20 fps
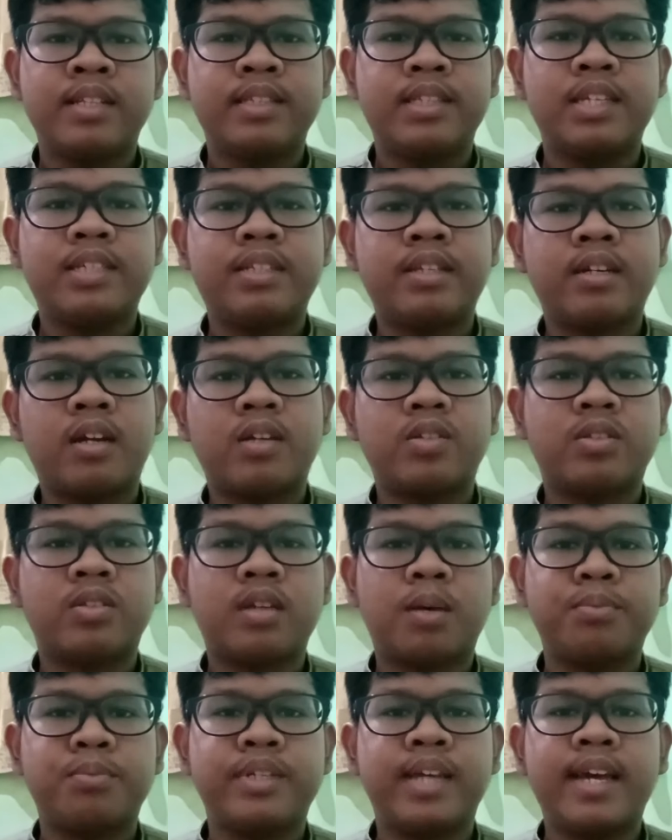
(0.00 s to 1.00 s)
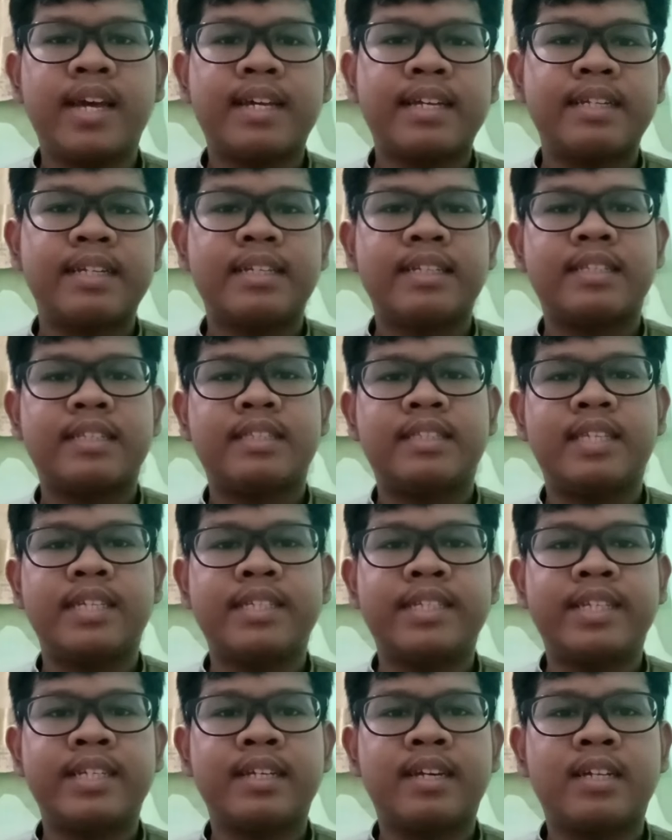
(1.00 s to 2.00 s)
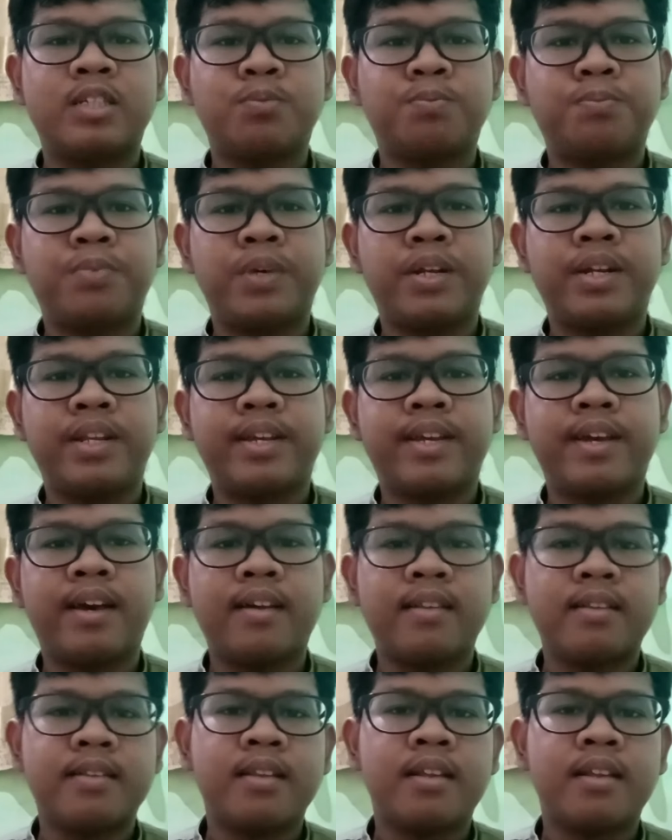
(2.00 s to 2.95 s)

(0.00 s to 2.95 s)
teacher as subject, teaching as predicate,